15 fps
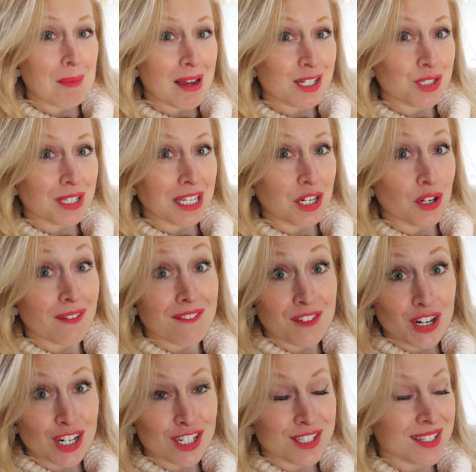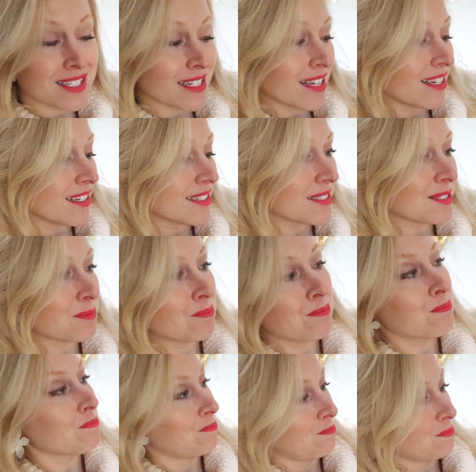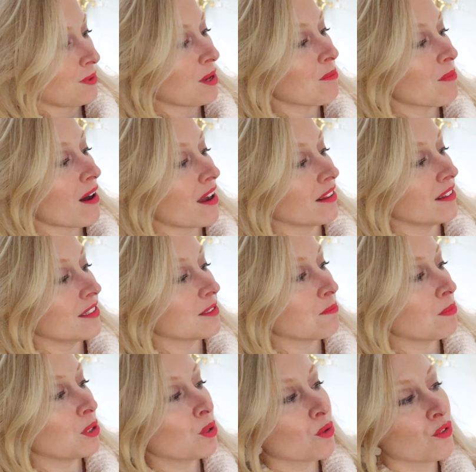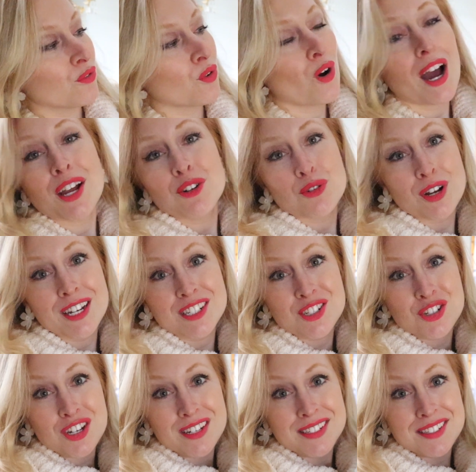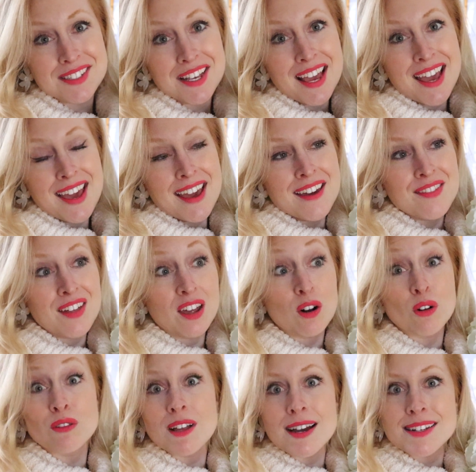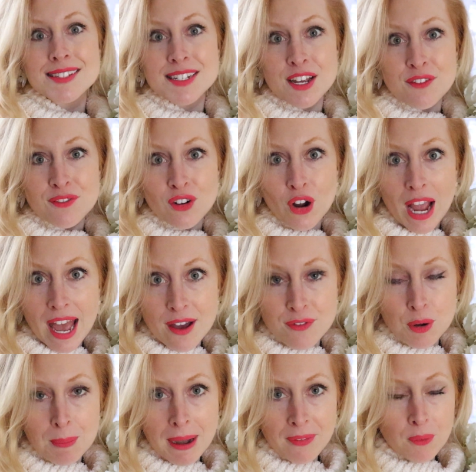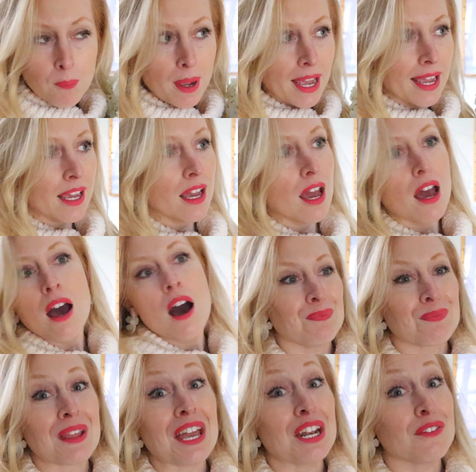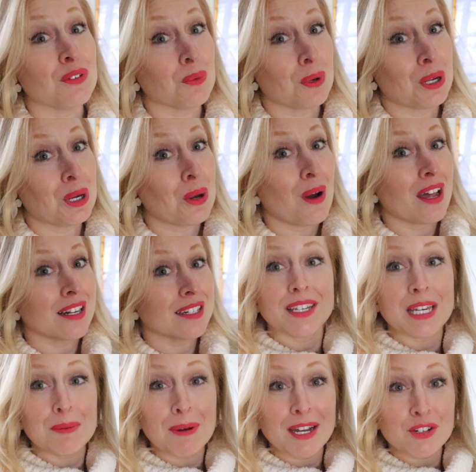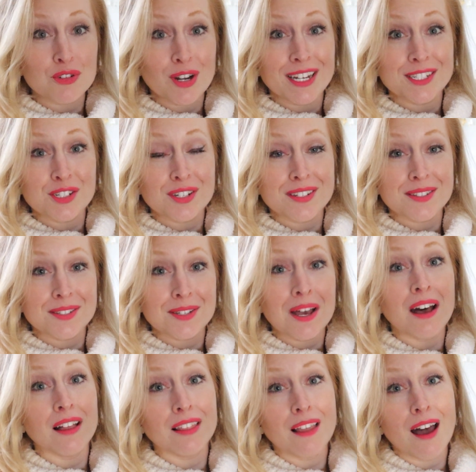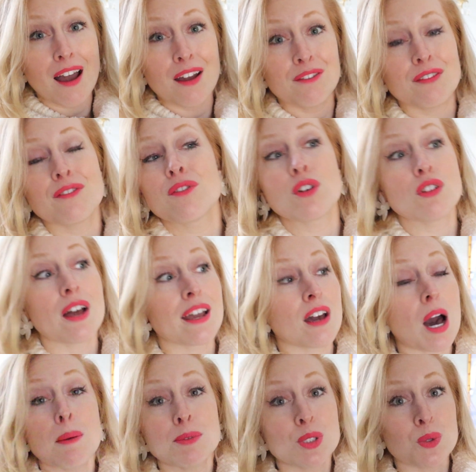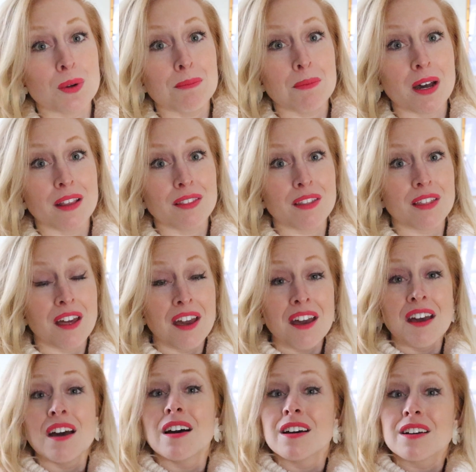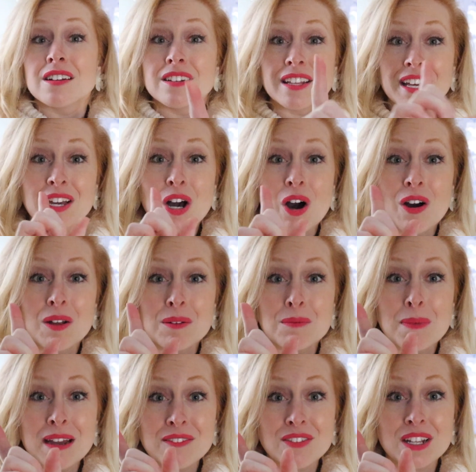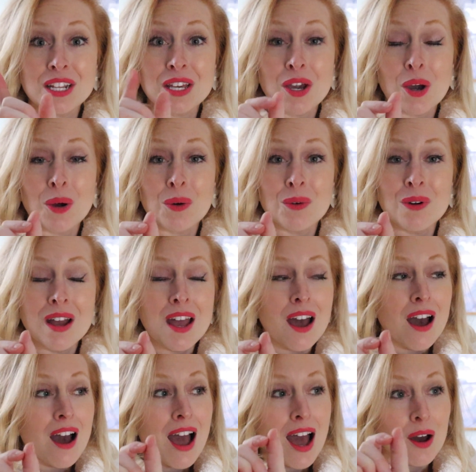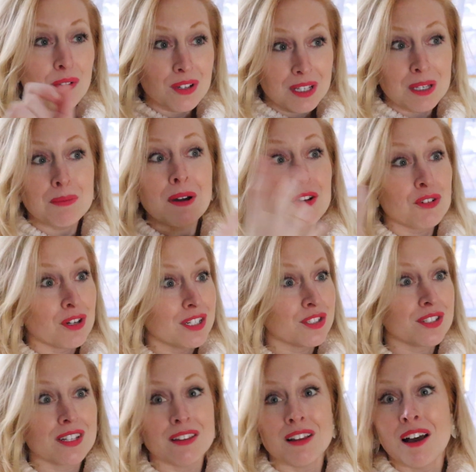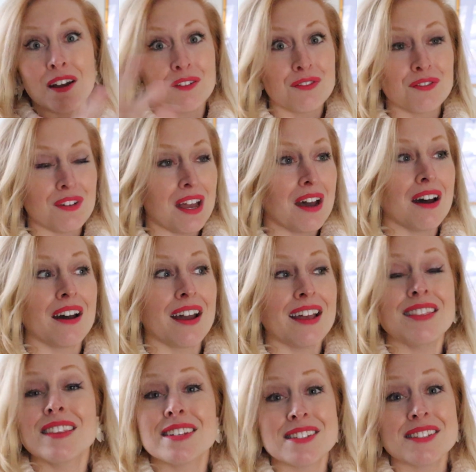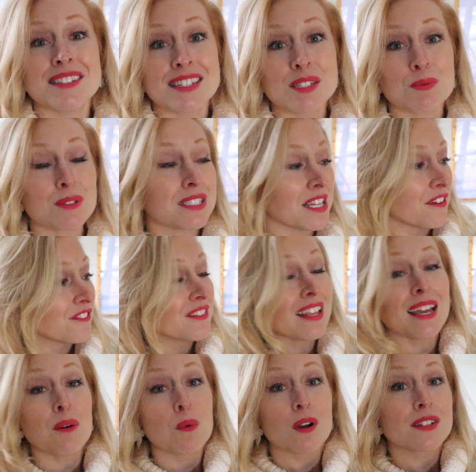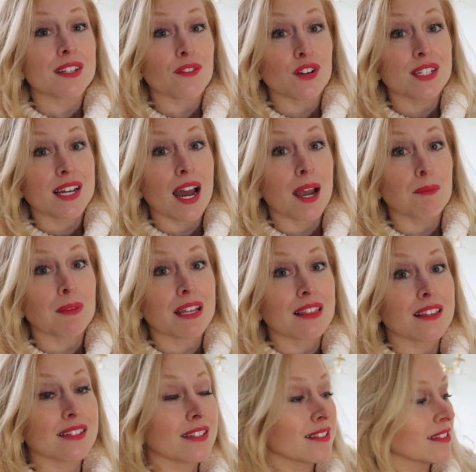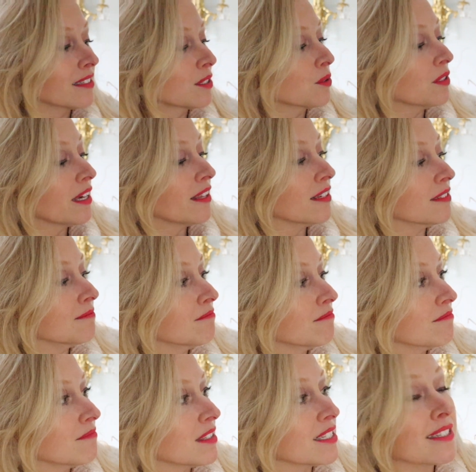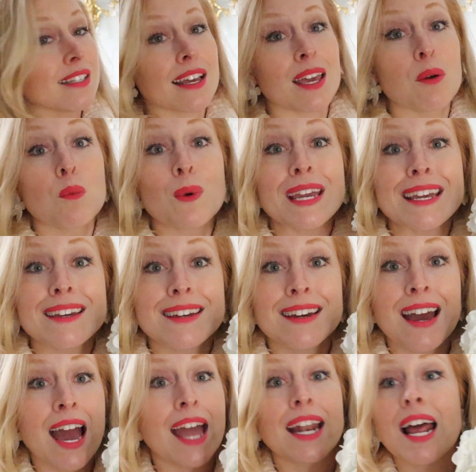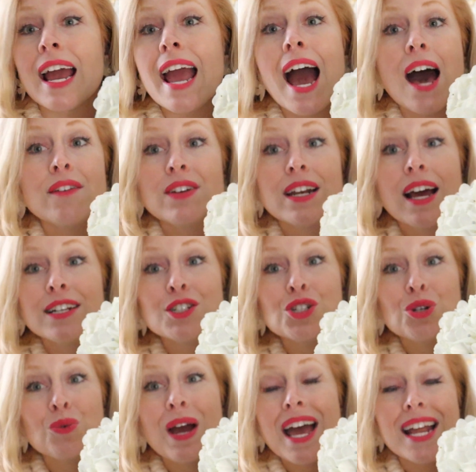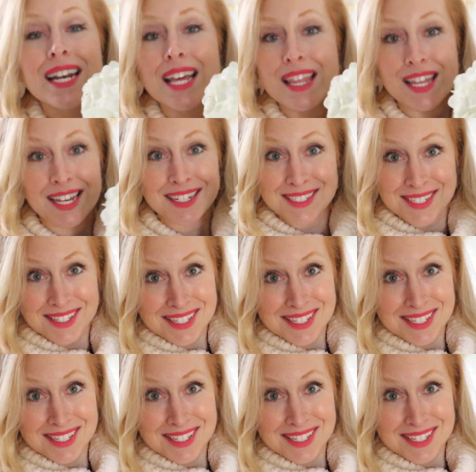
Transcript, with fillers: I'm actually gonna do first is combine these beautiful hydrangeas that are lasting forever, by the way. And if you wanna know how keep hydrangeas alive for like up to a month, click on my video how to keep hydrangeas alive uh, and this this it works every time like this is literally the the second week and I haven't had to do anything to